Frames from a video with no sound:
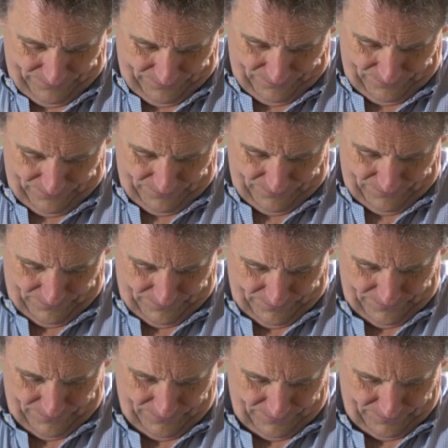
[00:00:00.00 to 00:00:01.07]

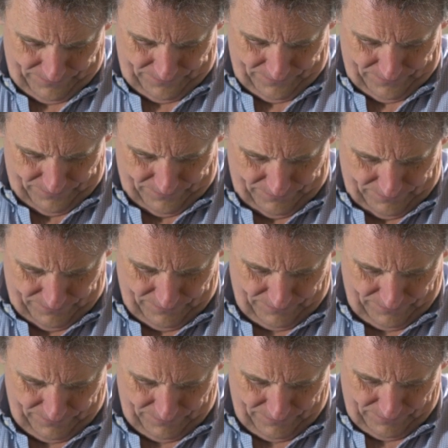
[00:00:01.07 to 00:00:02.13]

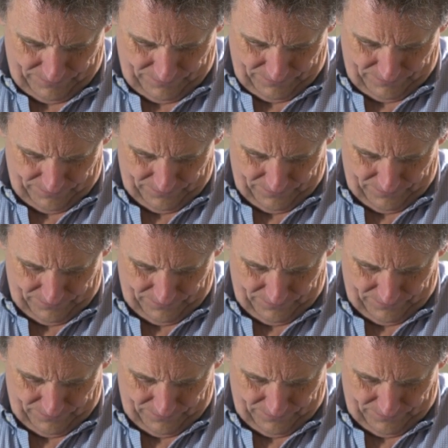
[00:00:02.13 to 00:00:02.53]
(no one is talking)